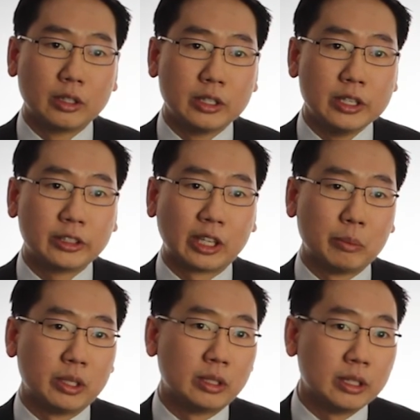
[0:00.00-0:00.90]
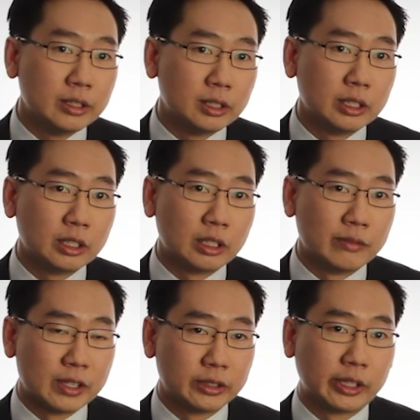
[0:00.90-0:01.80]
These can be easily
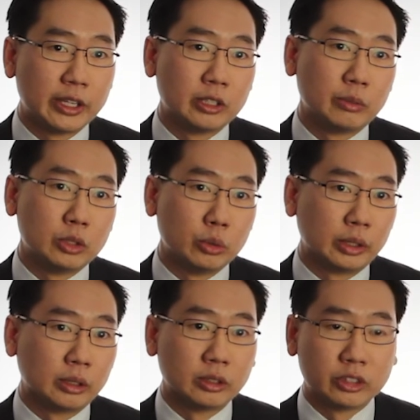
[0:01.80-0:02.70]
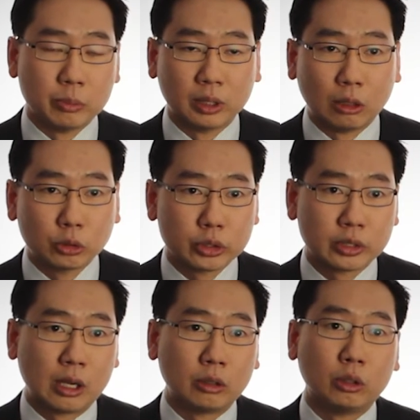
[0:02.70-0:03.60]
investigated with doing a simple
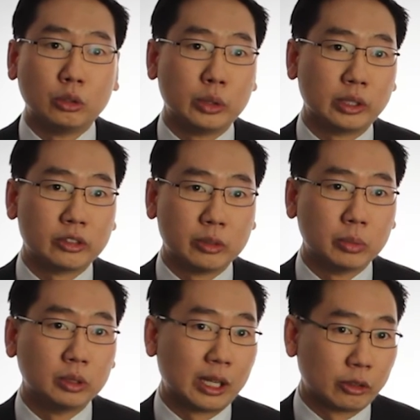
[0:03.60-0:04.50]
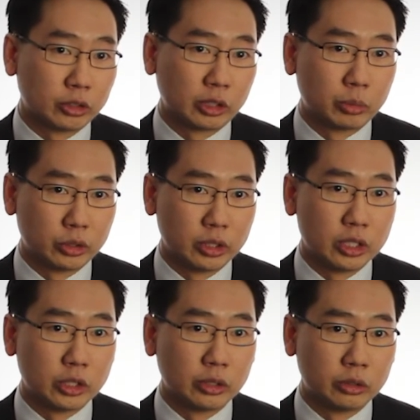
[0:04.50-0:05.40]
ultrasound or doing a simple diagnostic
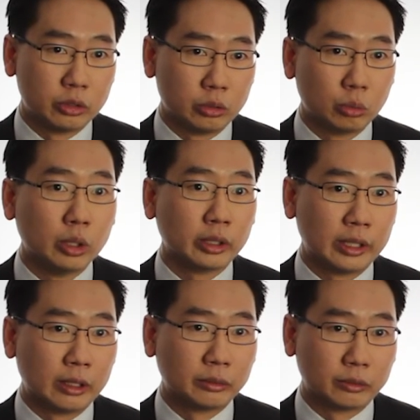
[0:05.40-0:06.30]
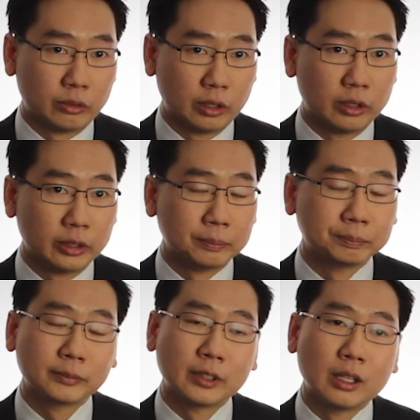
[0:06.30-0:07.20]
procedure to work it out further.
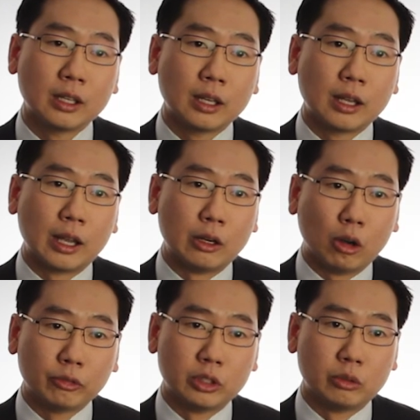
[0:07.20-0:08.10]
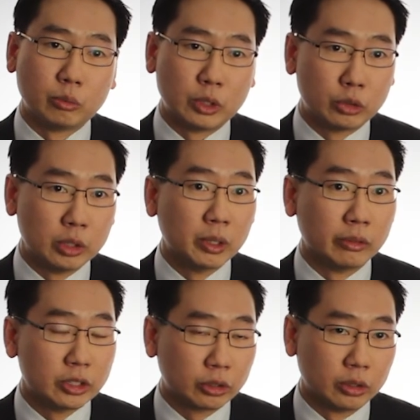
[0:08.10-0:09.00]
And often, with treatment
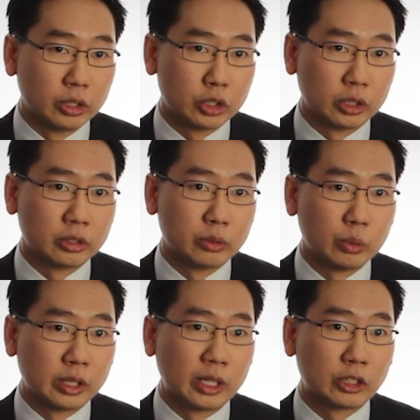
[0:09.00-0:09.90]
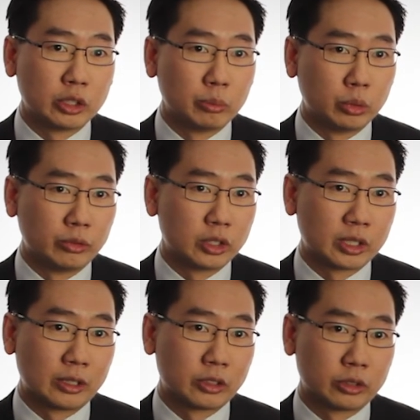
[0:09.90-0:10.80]
of these conditions, we can actually improve the
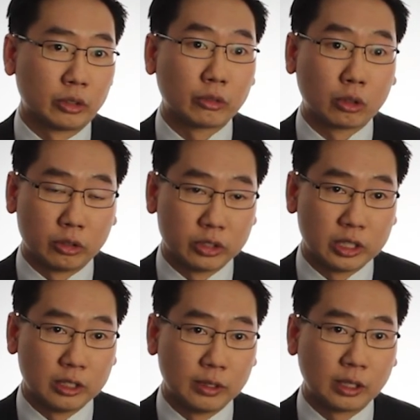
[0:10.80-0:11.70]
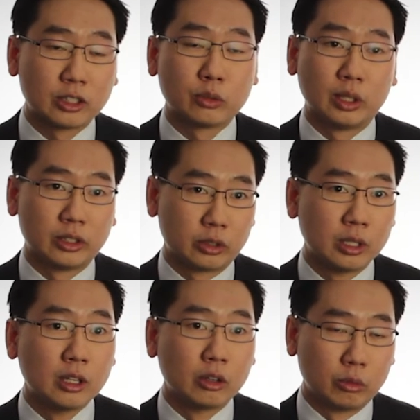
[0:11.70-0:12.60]
chances of conceiving as well as
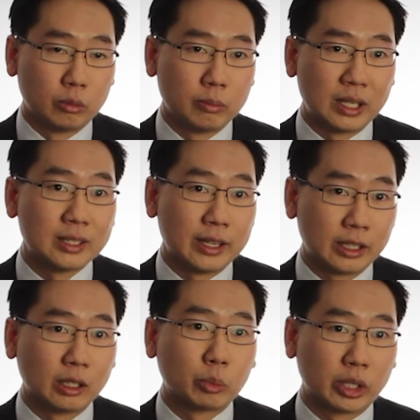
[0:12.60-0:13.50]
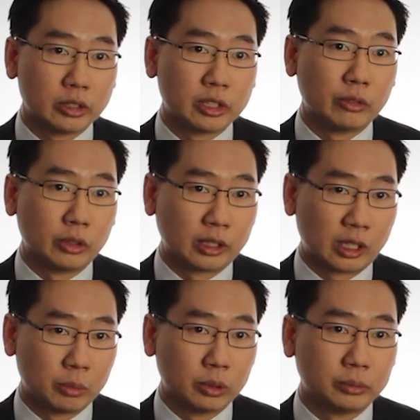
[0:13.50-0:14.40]
maintaining a pregnancy for the
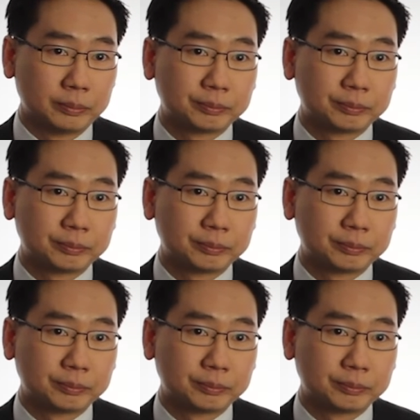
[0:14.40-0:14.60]
couple.